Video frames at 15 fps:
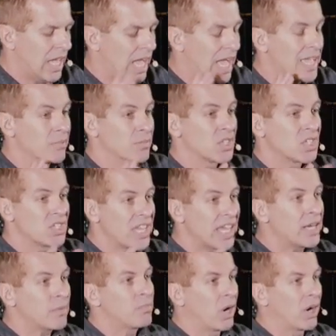I am
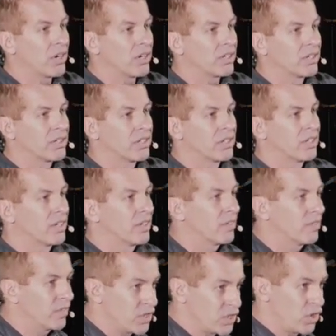set apart
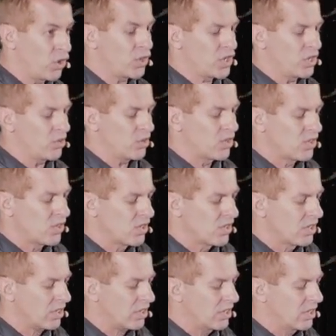for your use.
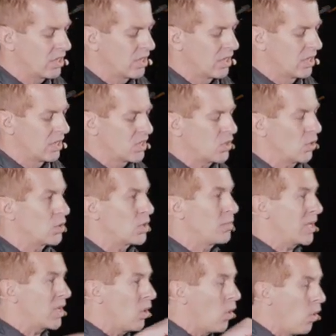So to
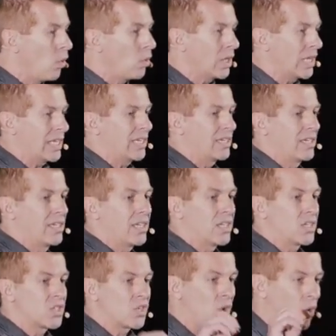be holy
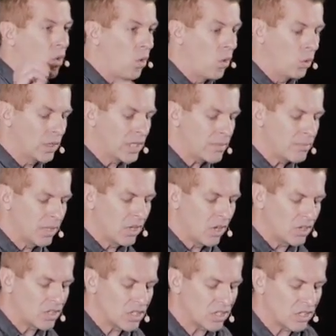is to wholly
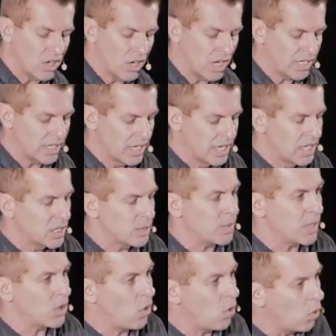belong to God, to
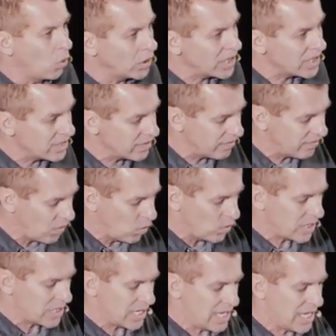be wholly
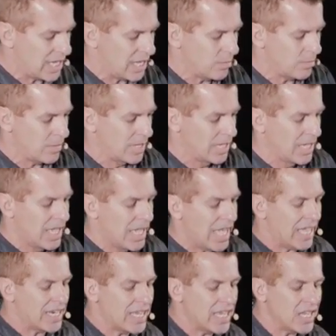devoted to Him
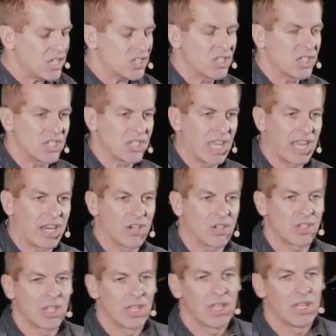and His
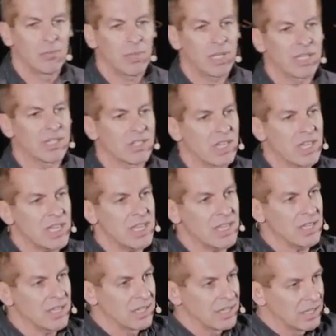desires, because
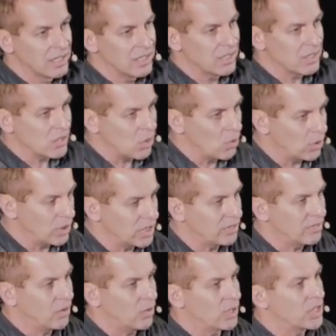He is wholly
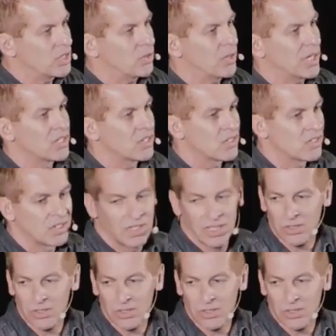devoted to us.